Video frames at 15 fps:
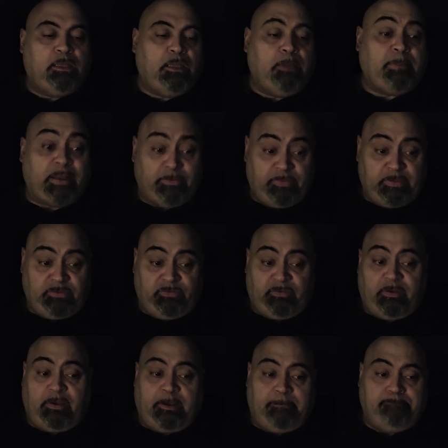About this
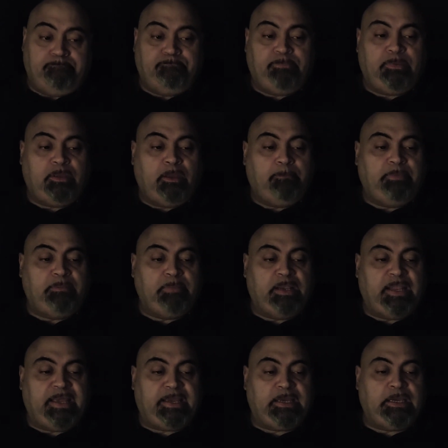time,
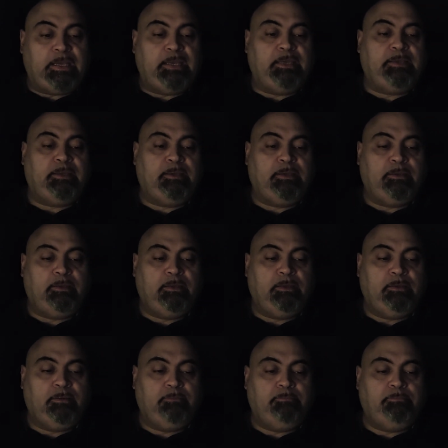Abimelech
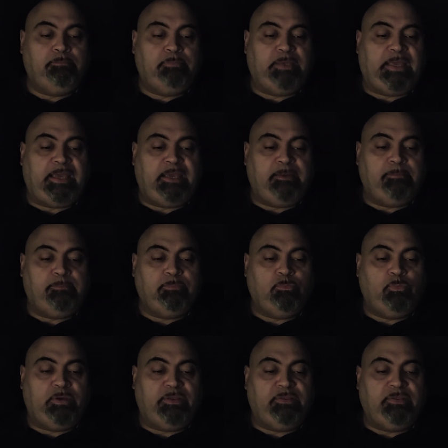came
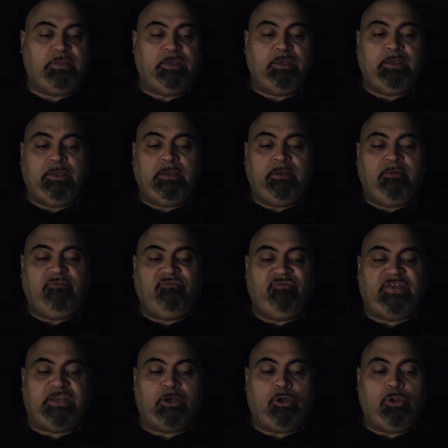with
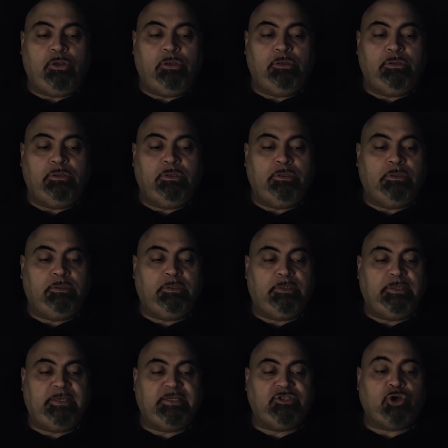Phicol,
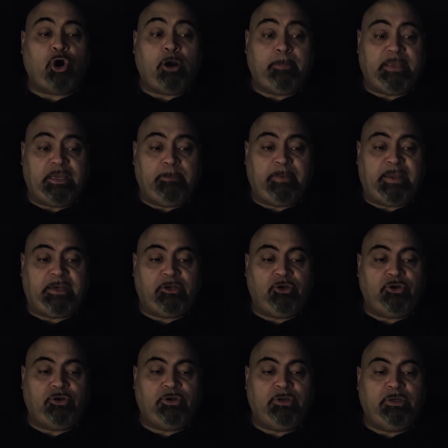his army
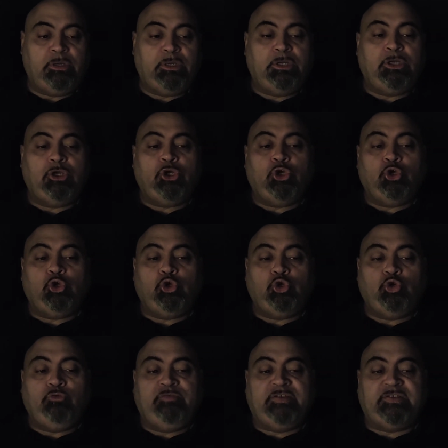commander,
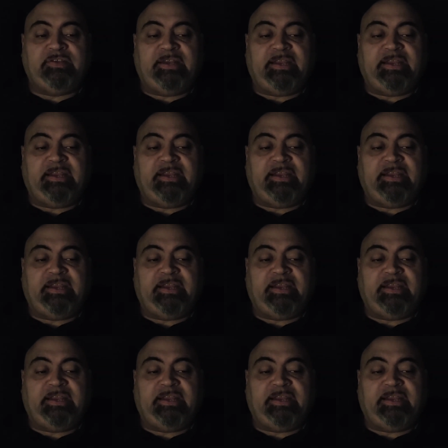to visit